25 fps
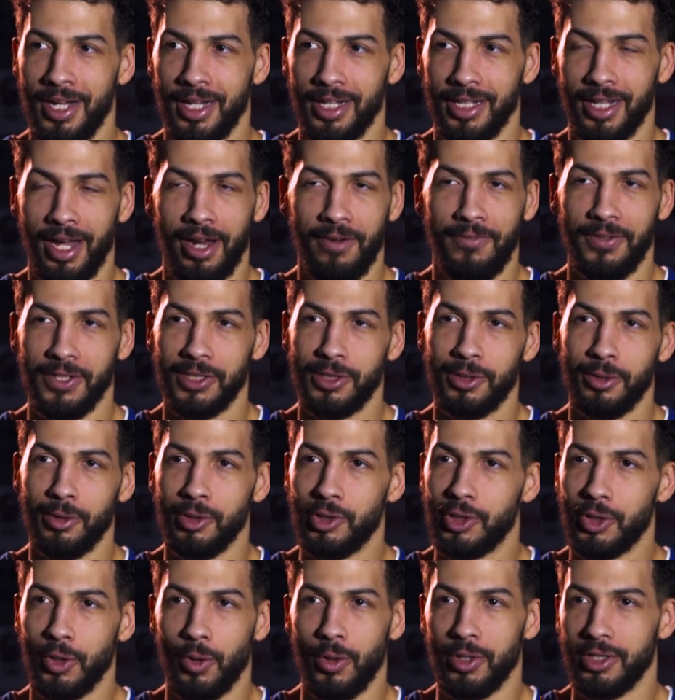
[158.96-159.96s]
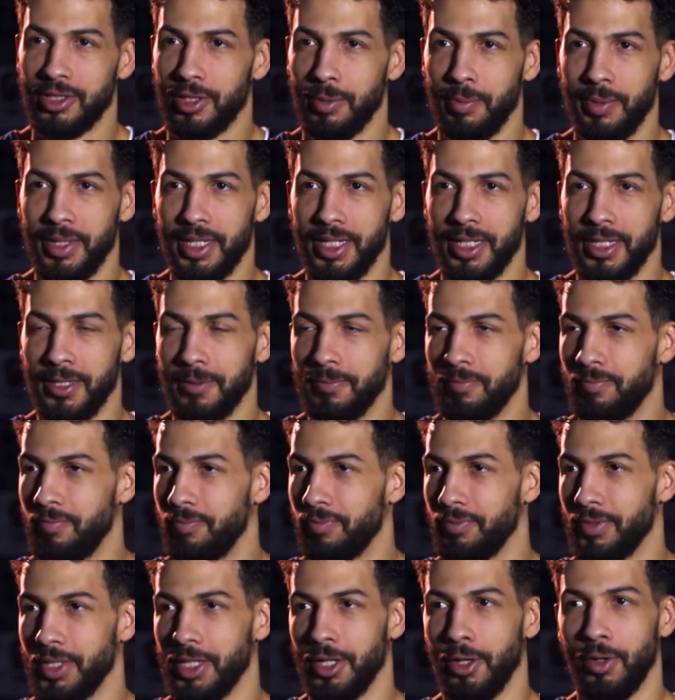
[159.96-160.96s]
life is too short to be,
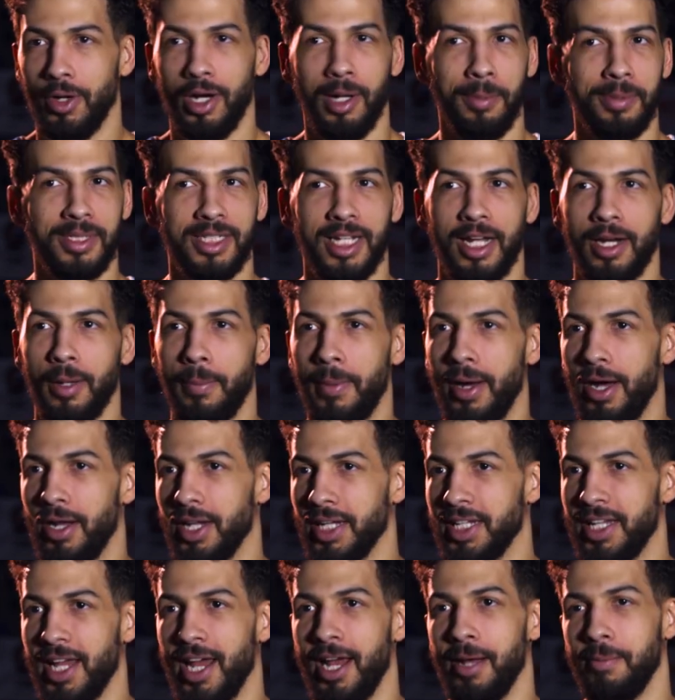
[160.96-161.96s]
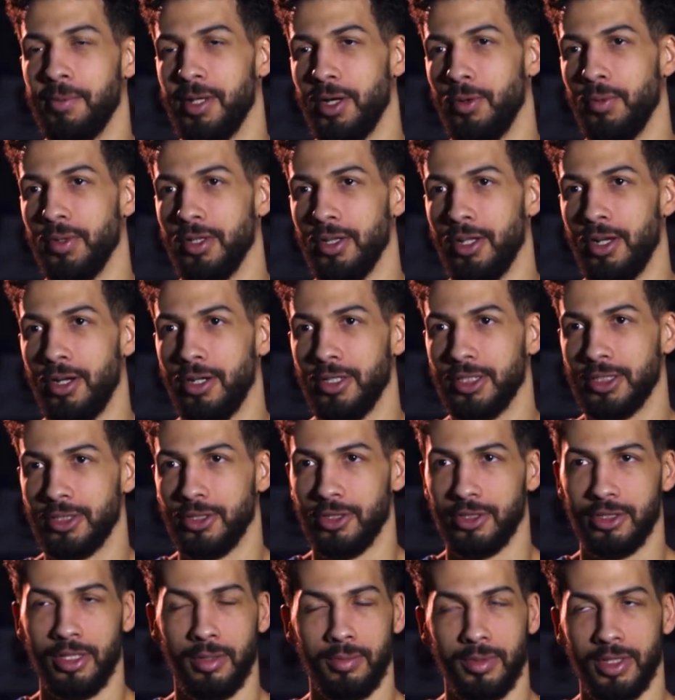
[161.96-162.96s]
you know, upset about a game that we lost
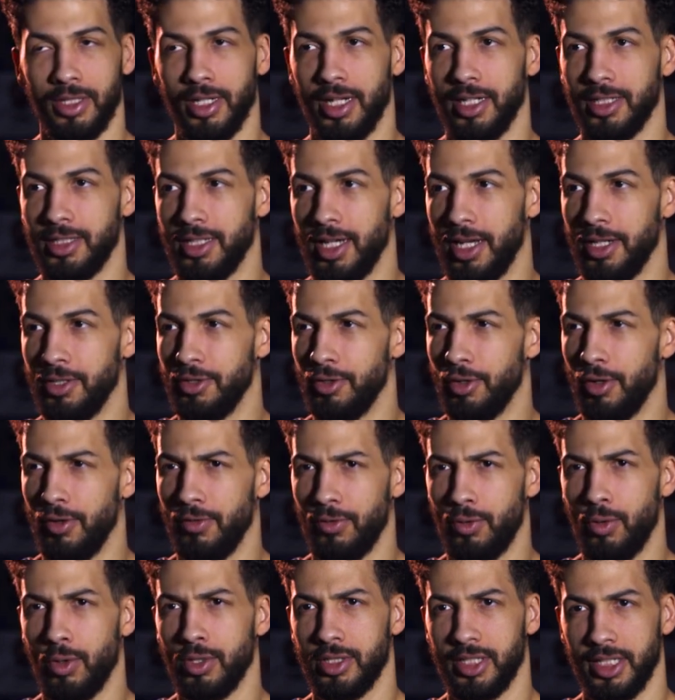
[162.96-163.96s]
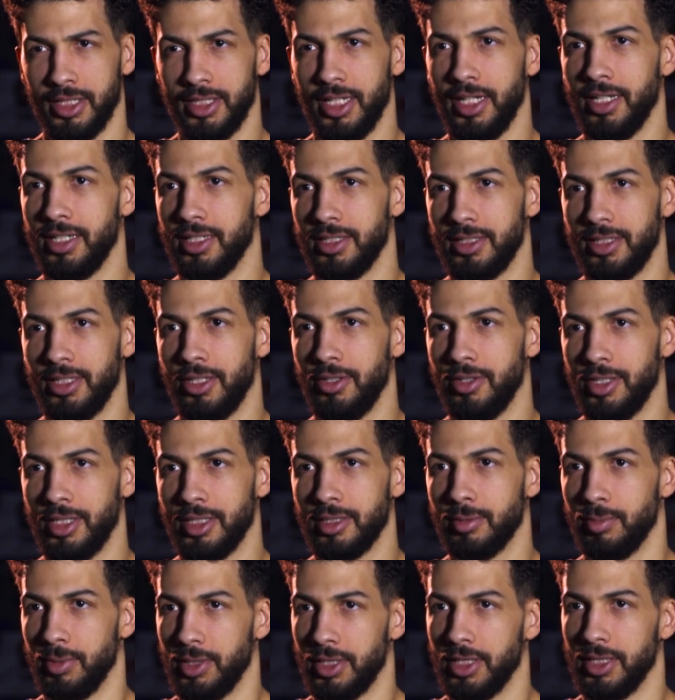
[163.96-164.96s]
or something like that. You know, of course I take it
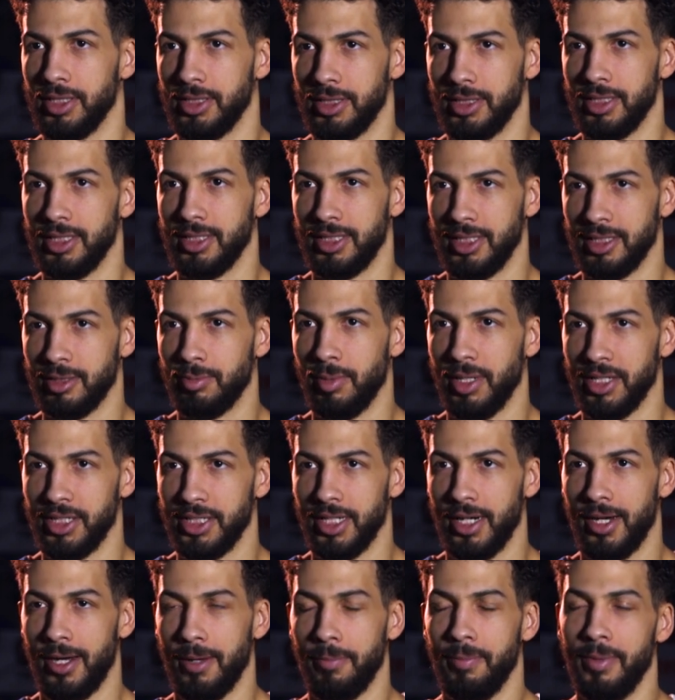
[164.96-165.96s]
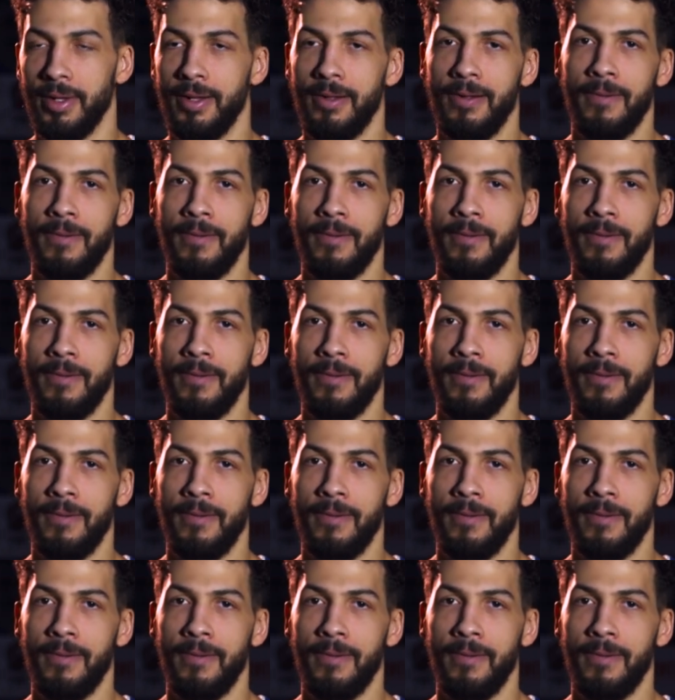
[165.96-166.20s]
serious because this is my job,